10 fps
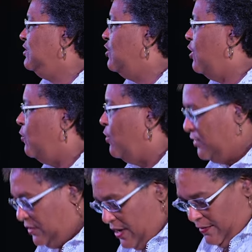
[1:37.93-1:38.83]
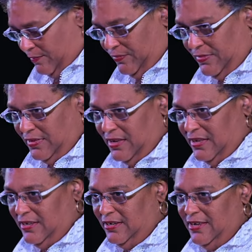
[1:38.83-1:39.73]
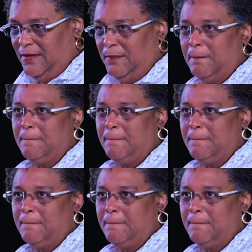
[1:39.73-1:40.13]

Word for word: did not want done in the day.